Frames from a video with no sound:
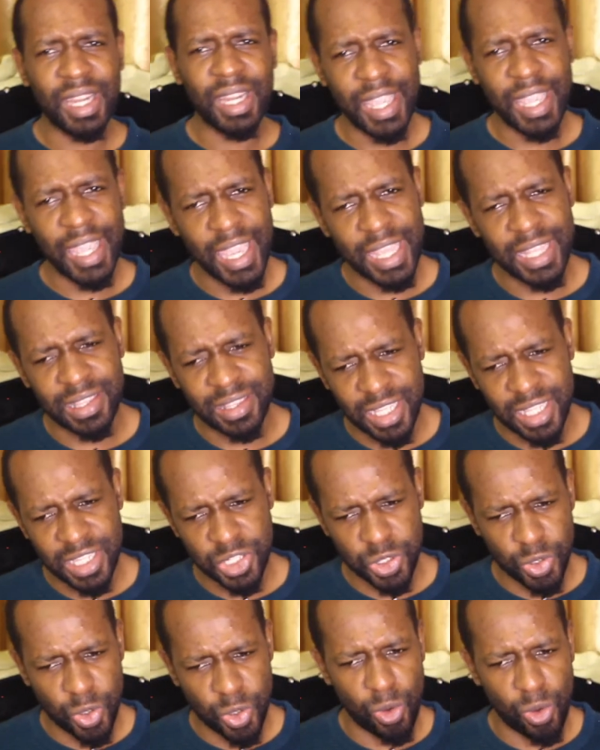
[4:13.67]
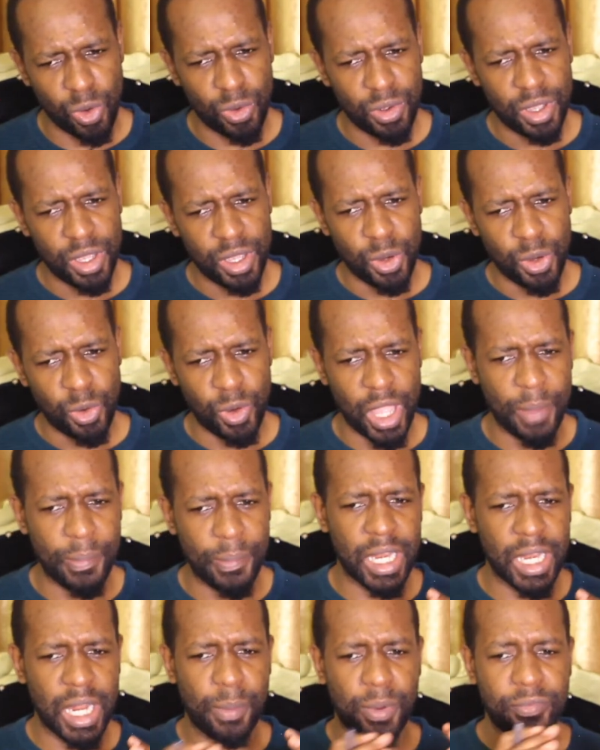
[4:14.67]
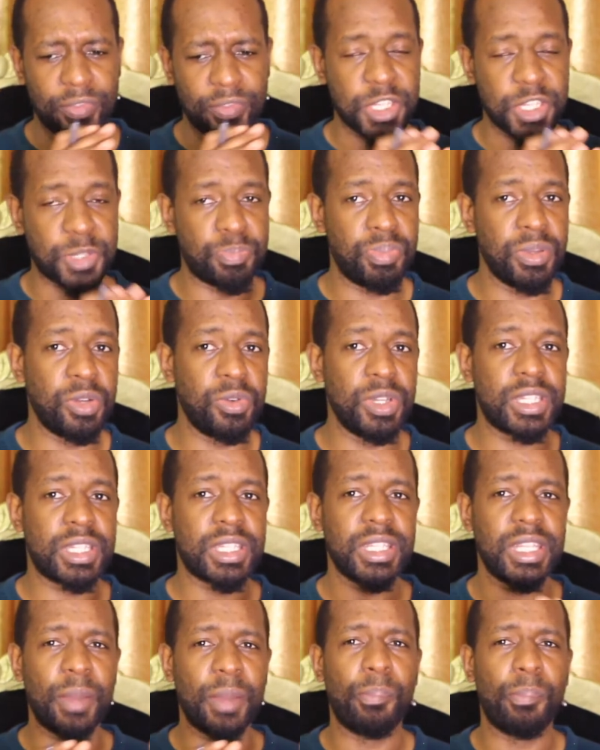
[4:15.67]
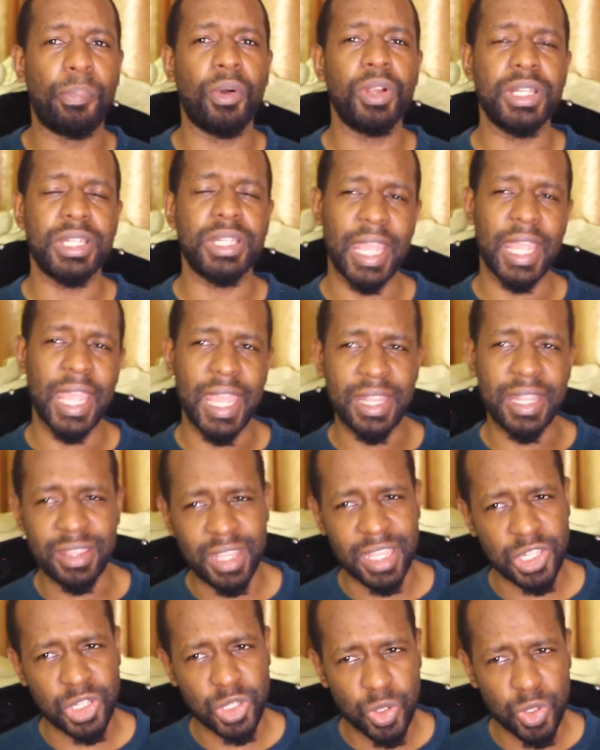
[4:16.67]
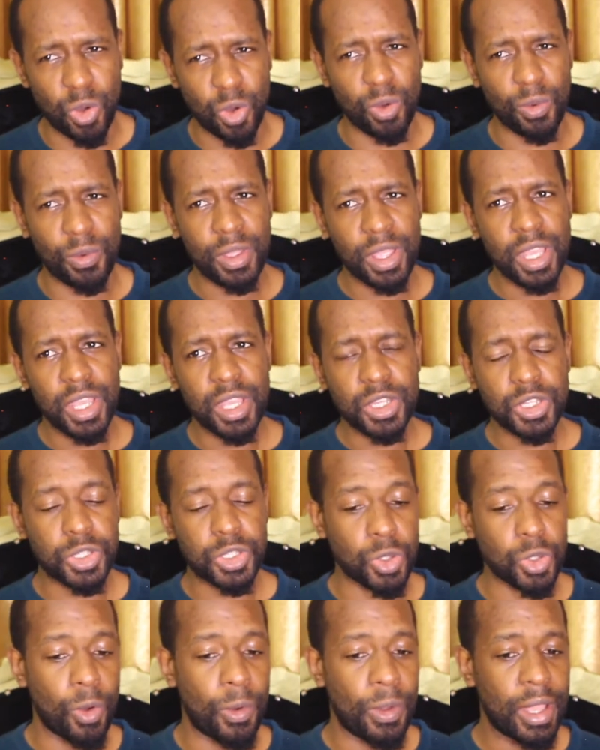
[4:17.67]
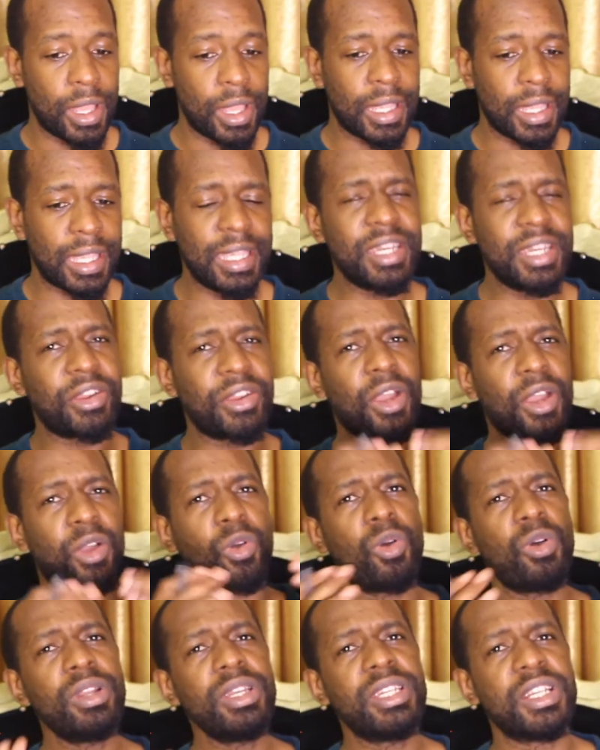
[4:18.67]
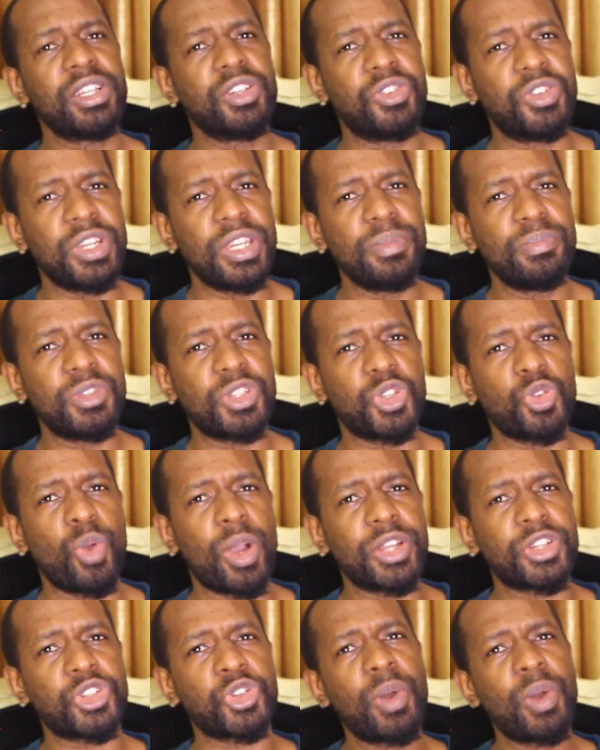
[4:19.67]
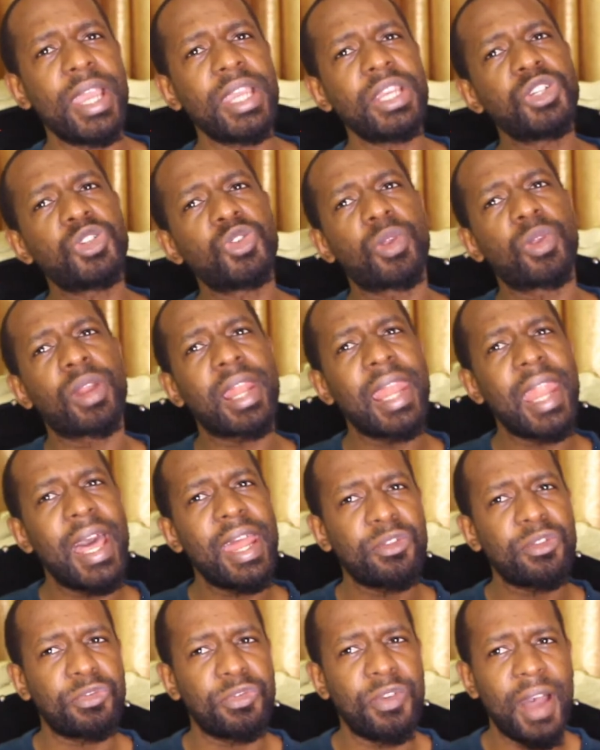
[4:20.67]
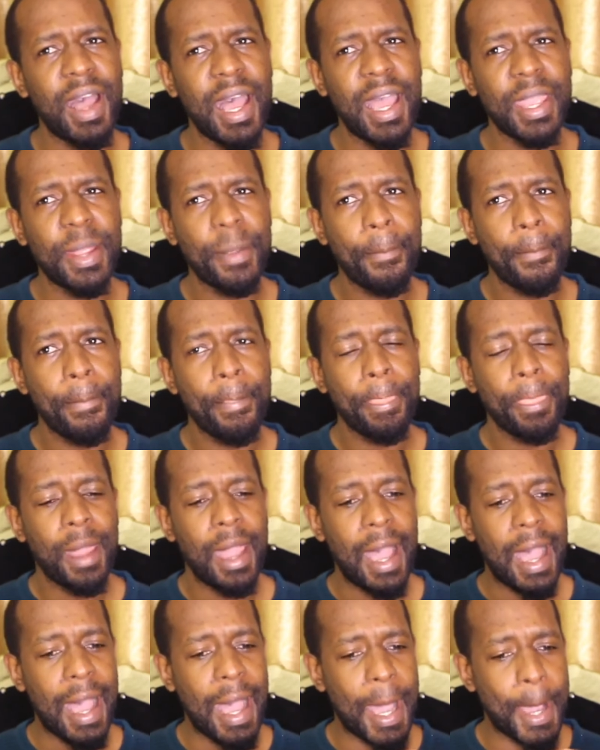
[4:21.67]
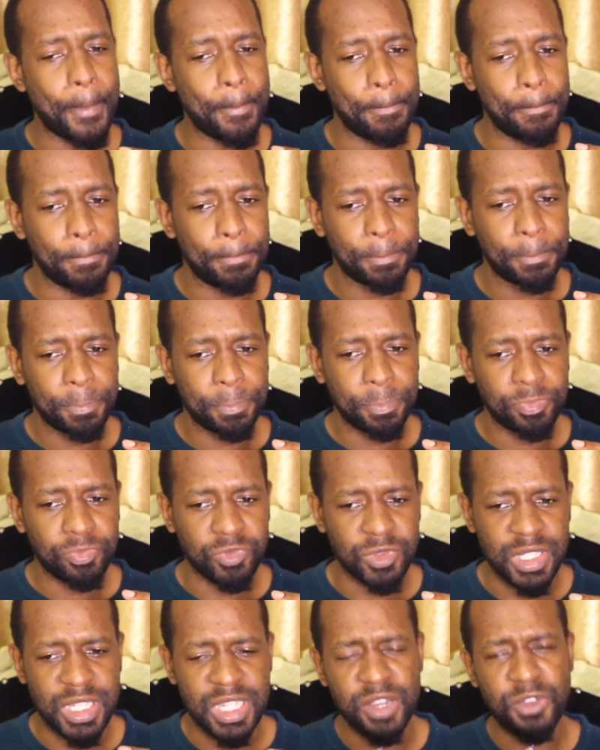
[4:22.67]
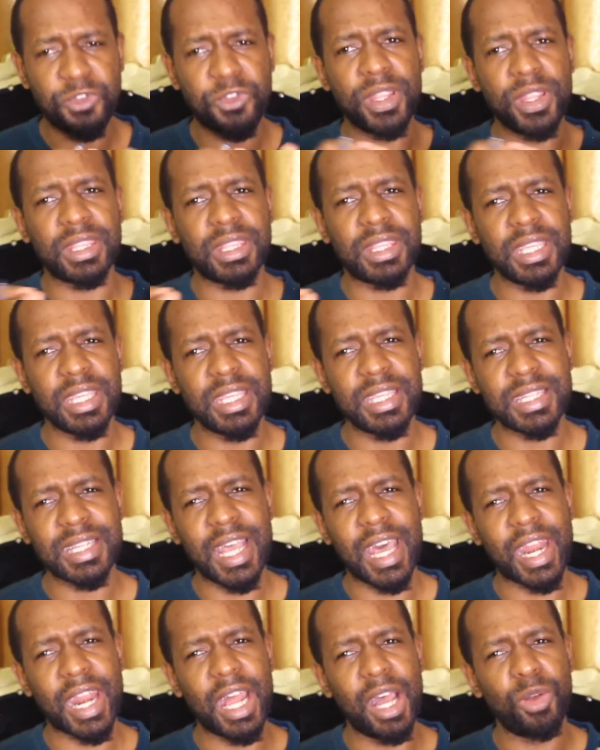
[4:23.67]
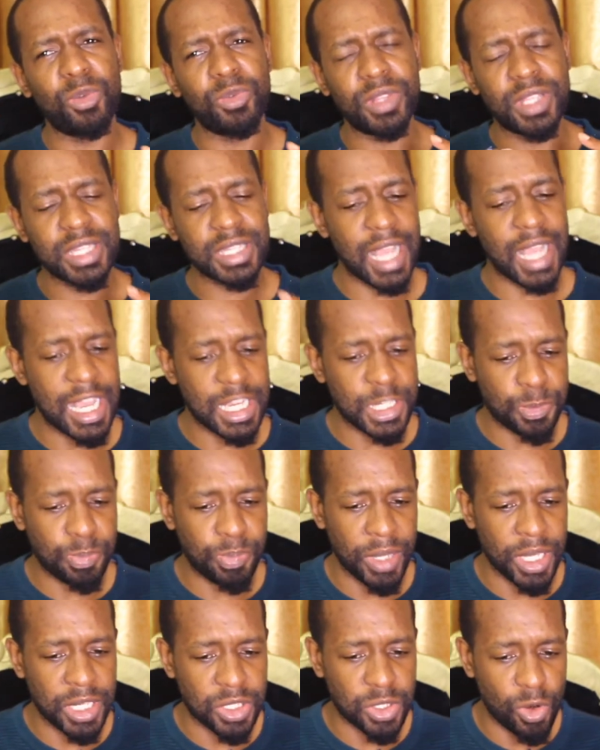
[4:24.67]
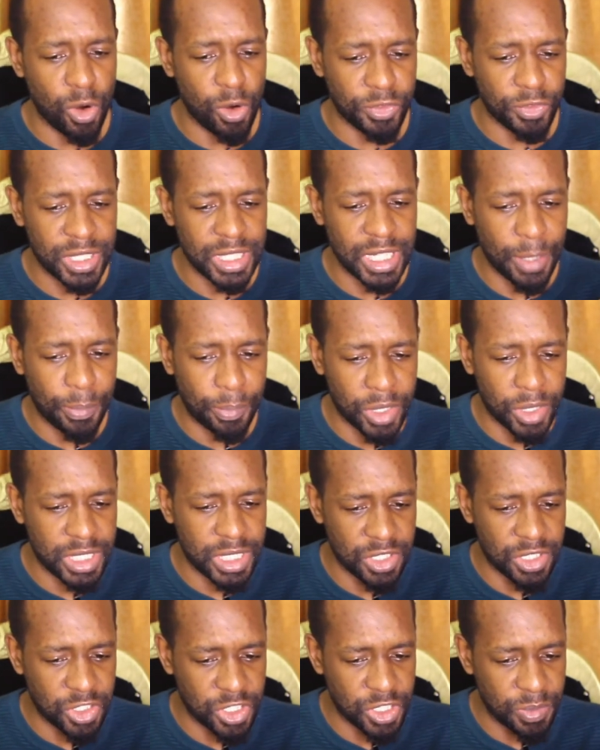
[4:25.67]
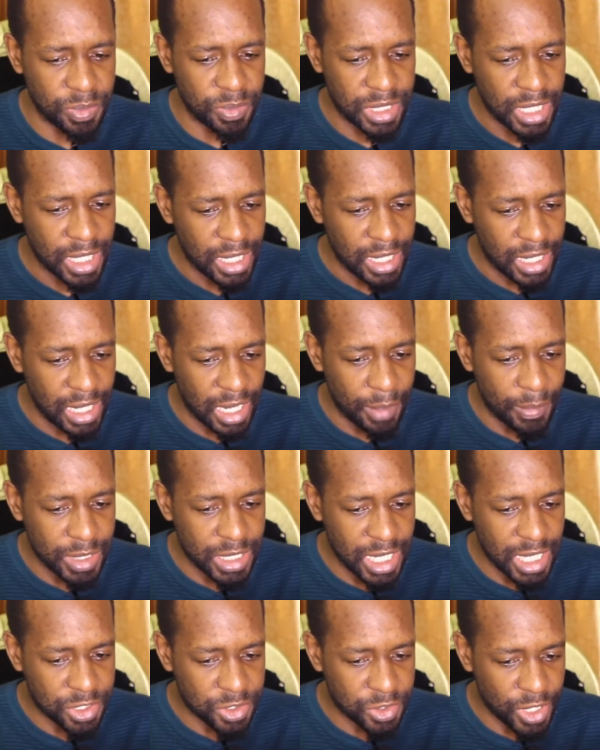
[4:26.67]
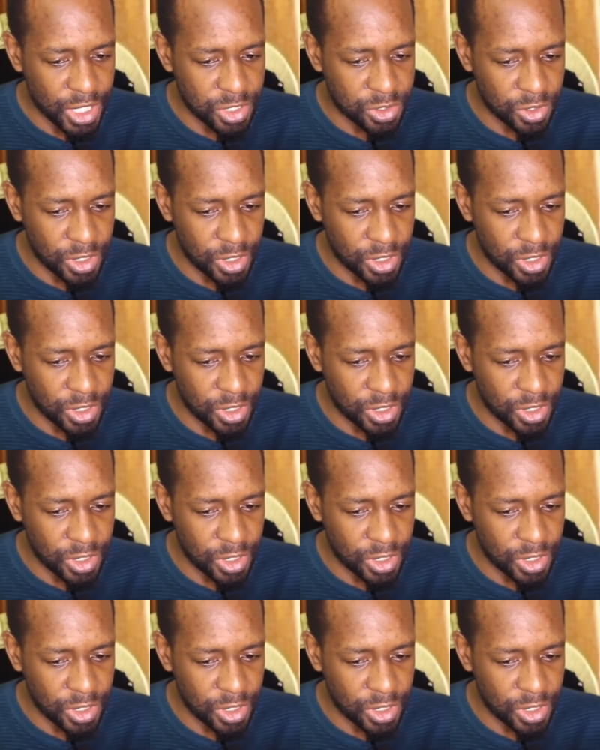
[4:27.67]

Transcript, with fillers: and the soul we are made up of the spirit, the body, and the soul. So, in recording dreams, you are trying to clarify um, different things around this aspect of interpreting dreams. Let me just try to